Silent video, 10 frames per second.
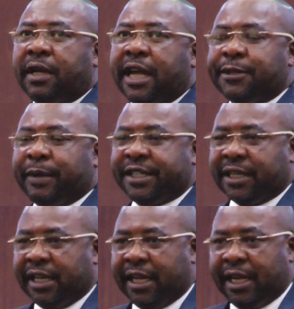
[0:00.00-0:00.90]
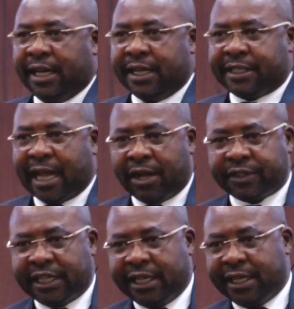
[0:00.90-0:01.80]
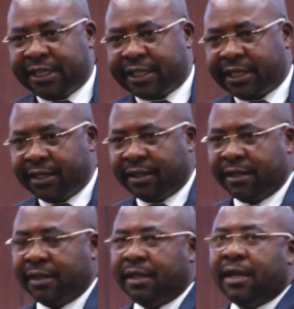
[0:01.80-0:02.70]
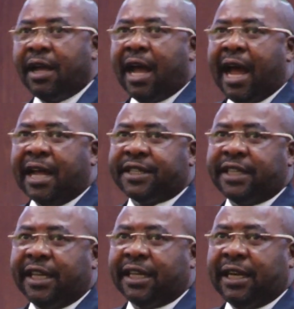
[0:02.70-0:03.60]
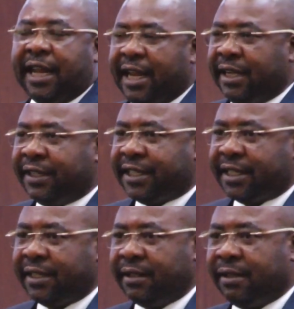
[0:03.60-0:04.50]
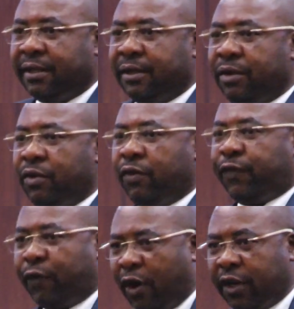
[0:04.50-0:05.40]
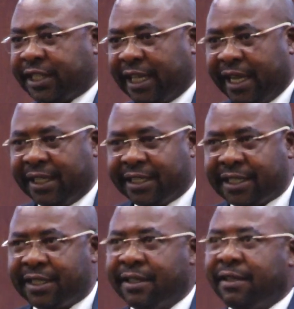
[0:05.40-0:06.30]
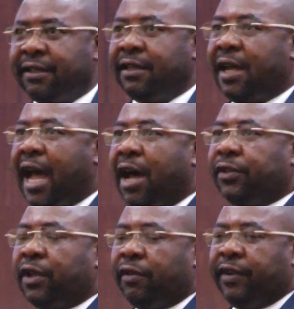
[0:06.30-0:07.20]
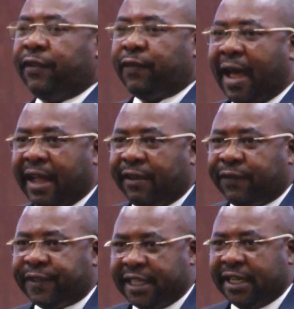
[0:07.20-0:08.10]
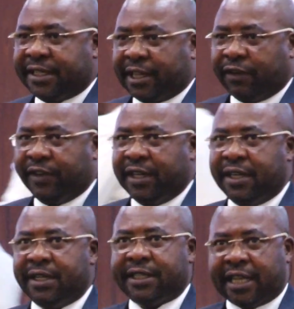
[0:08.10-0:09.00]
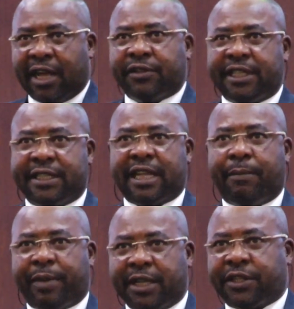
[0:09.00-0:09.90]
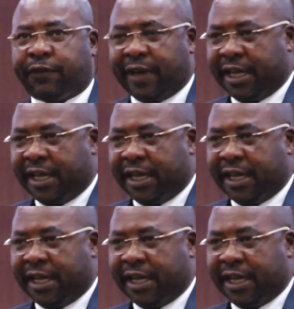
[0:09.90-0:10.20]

especially in the southeast, as it links 4 states out of the 5 states of the southeastern part of